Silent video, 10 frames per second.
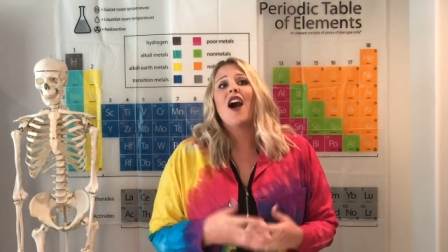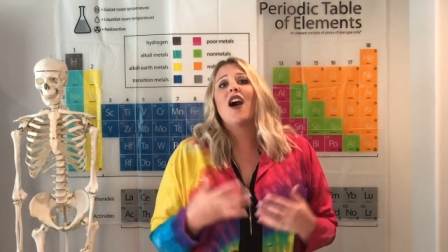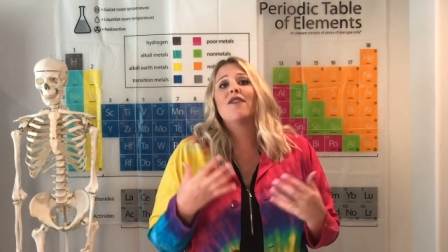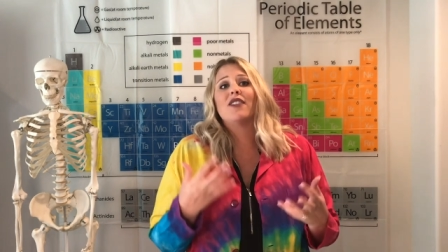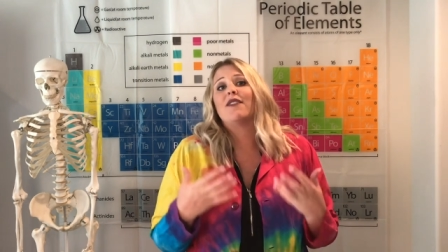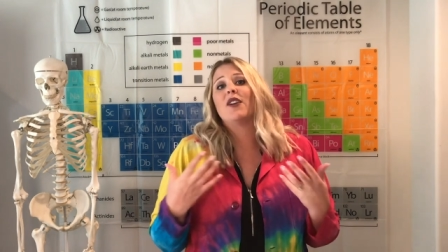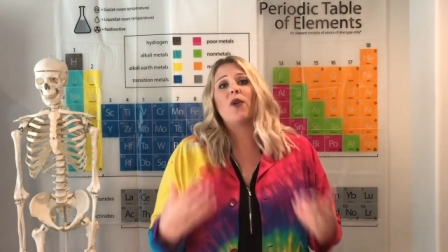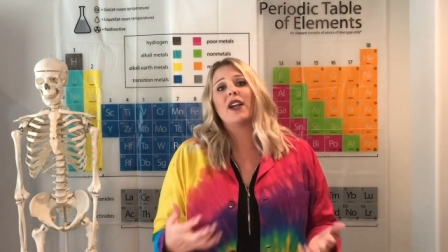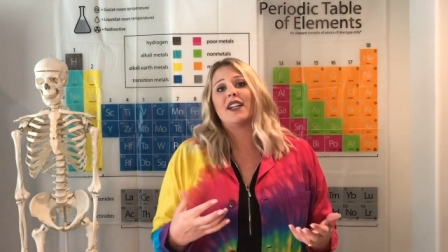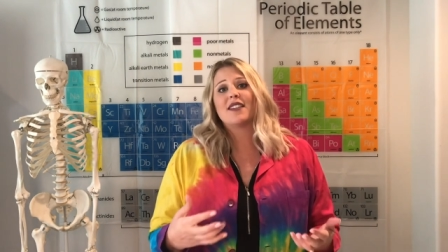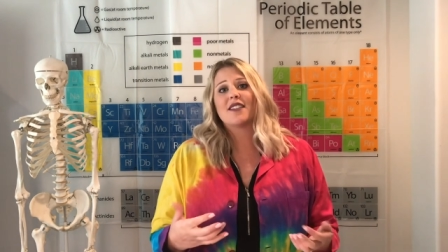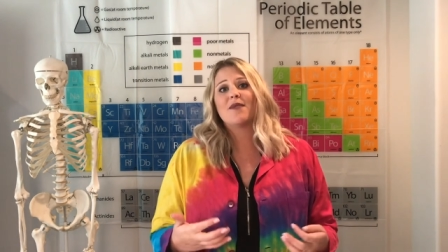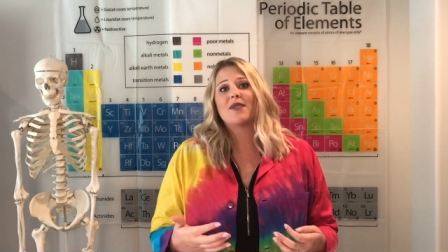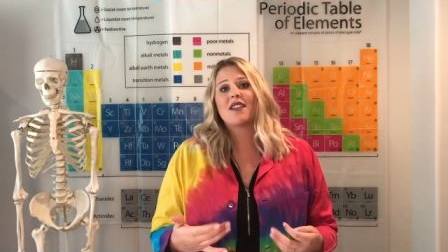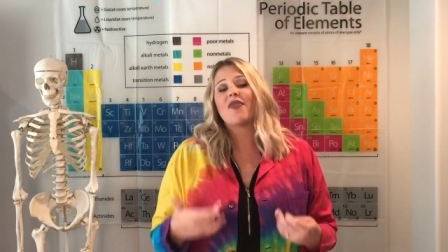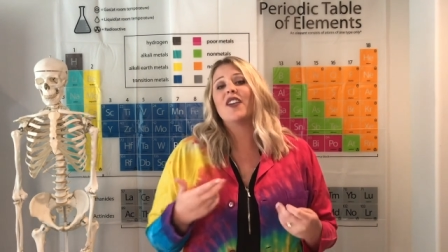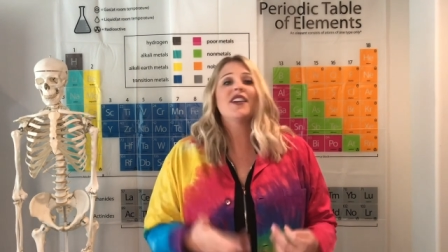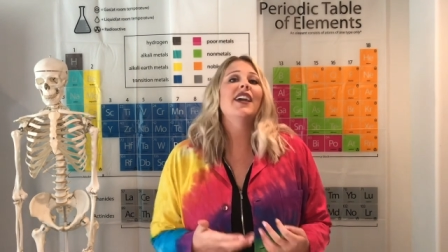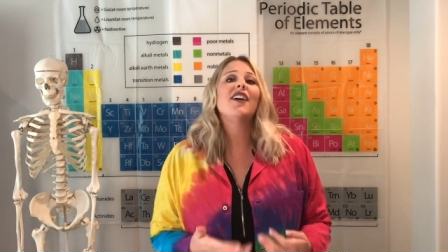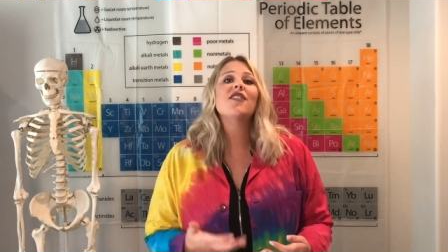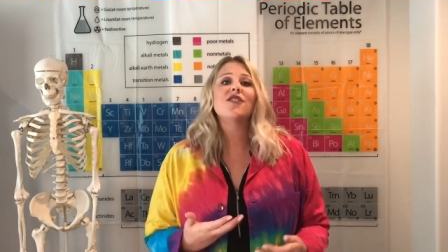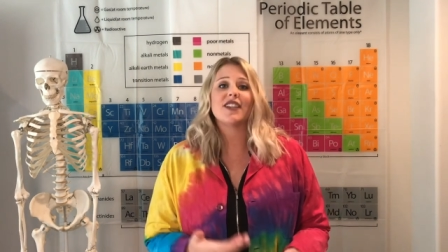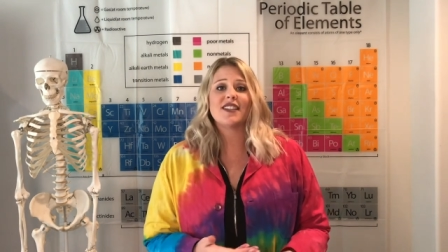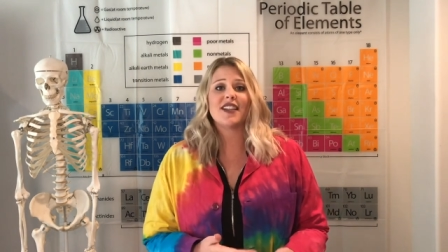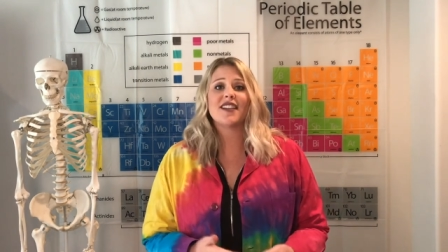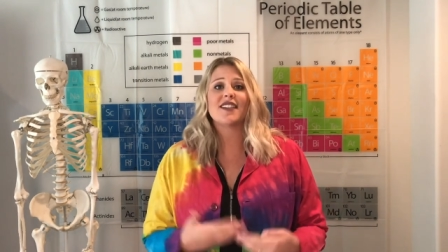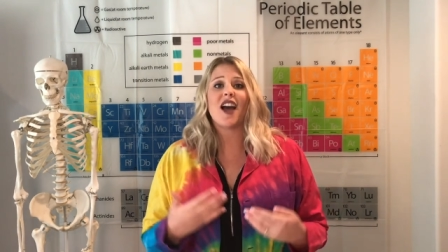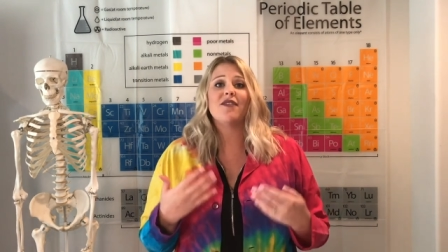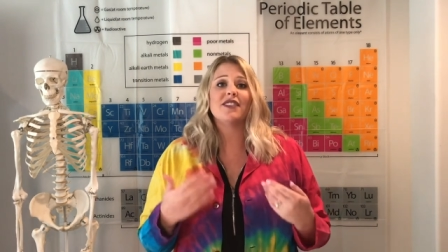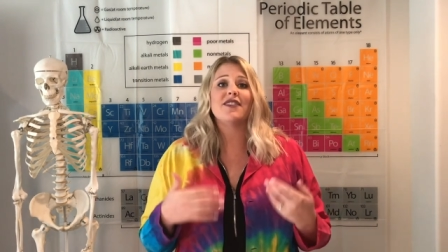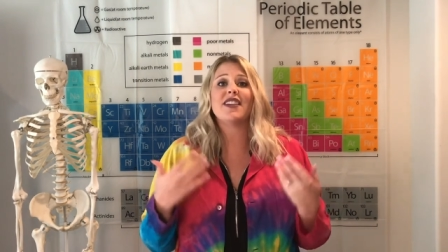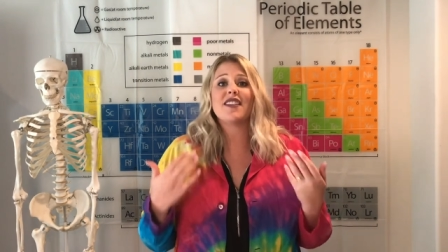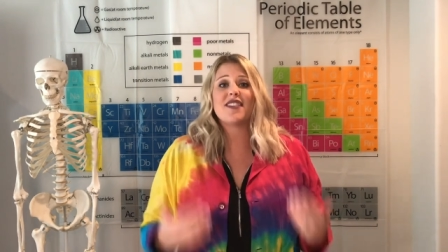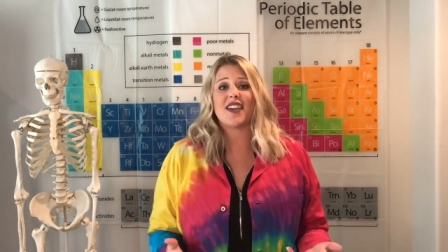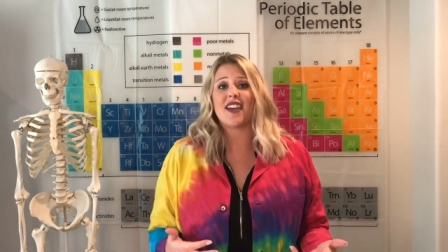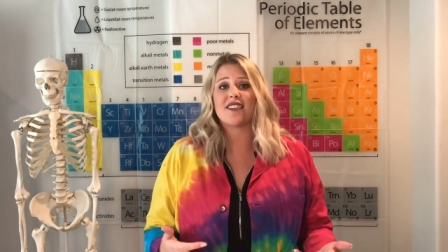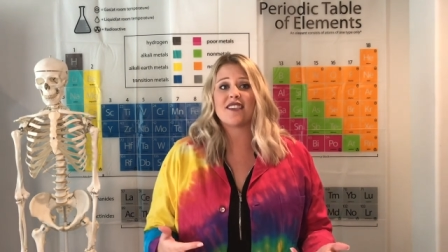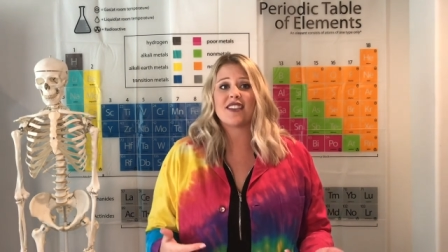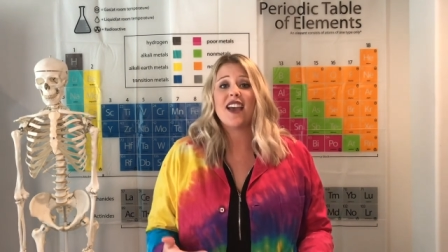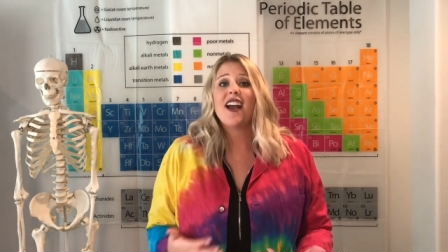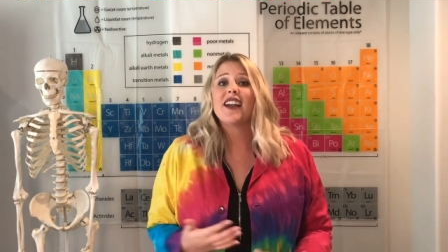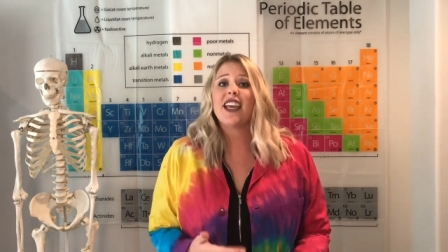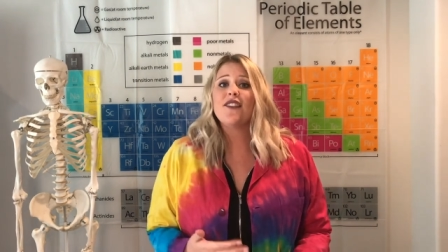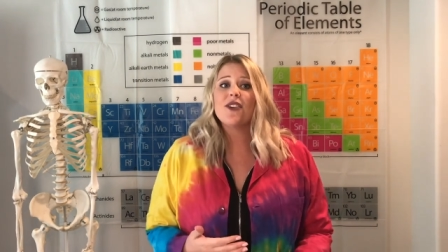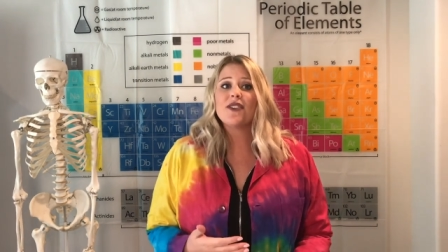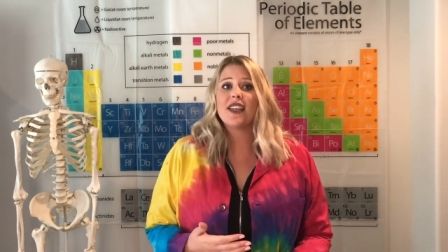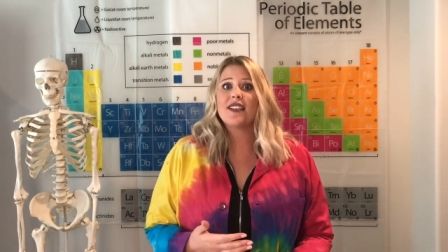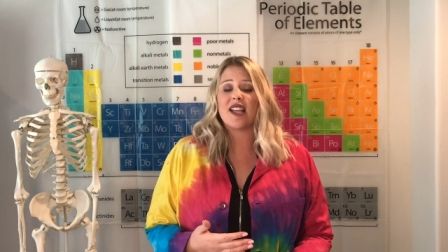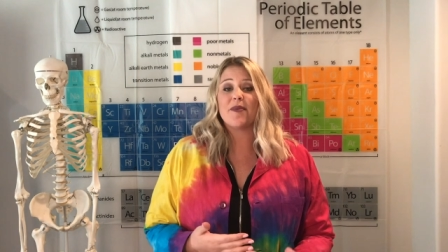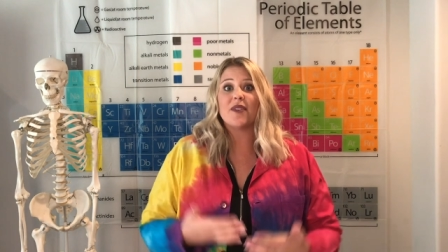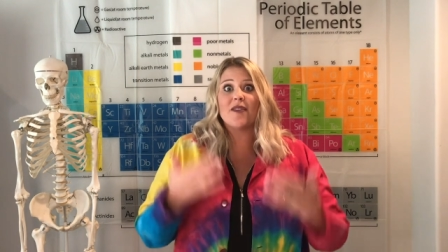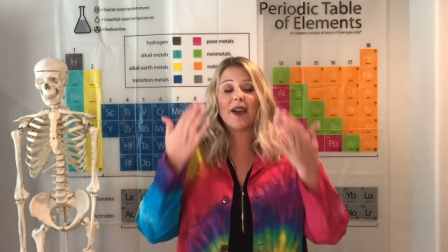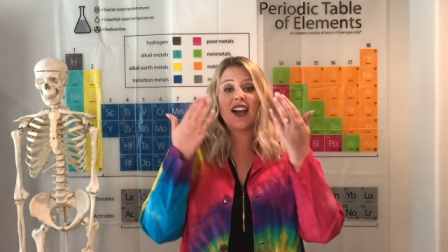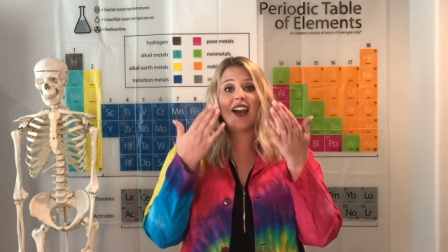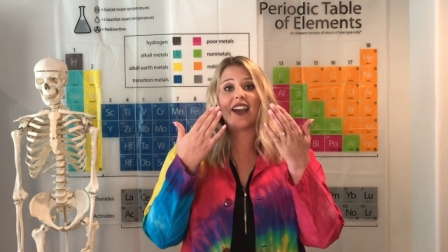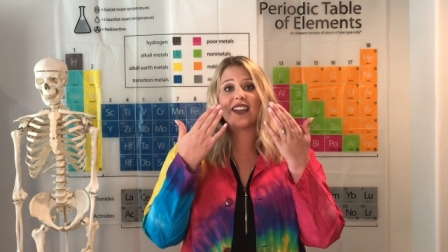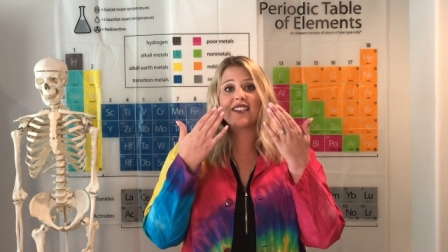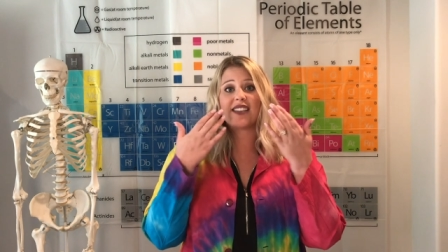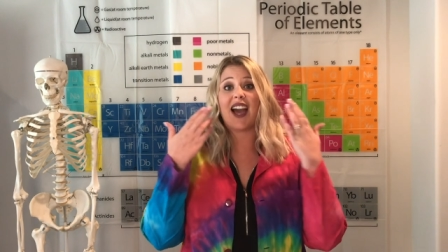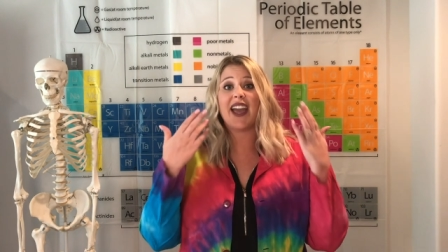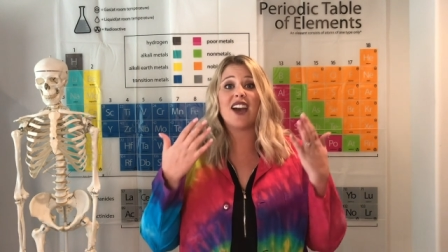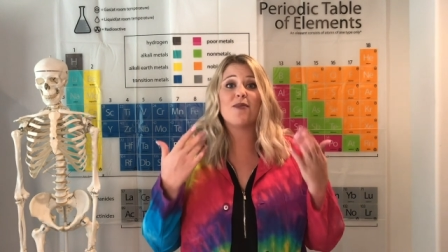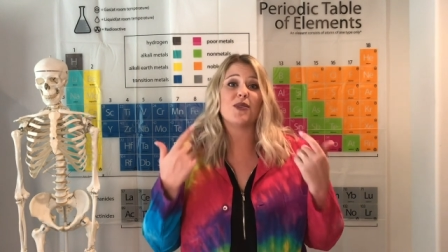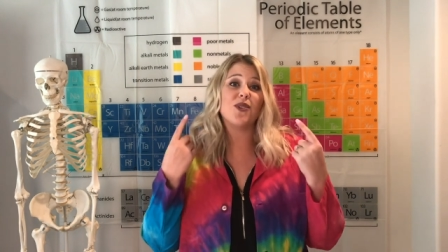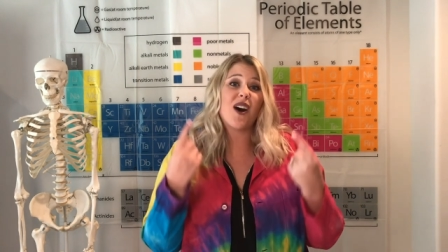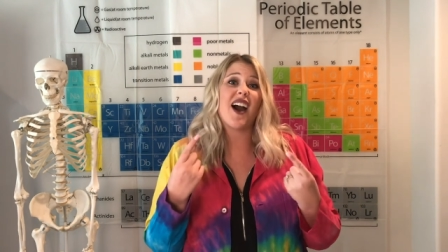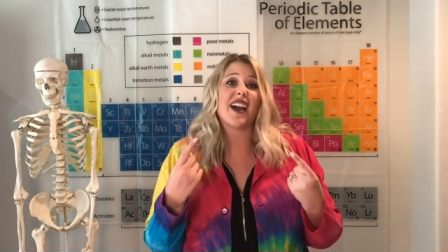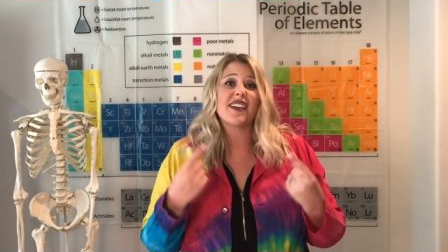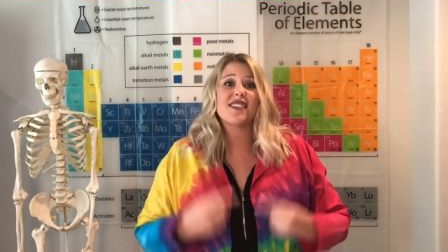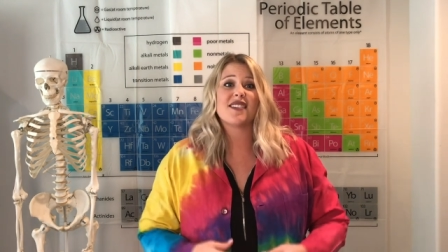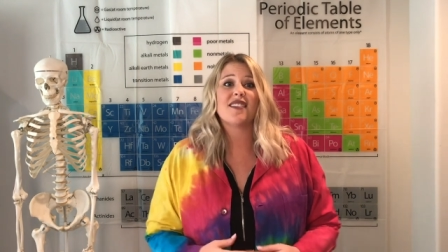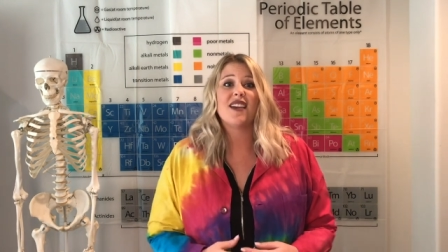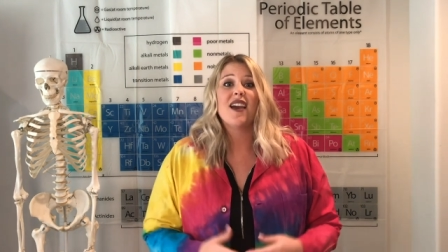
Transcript: of living organisms. They're characteristics of living things. I gave you the example of my eyes. I have blue eyes.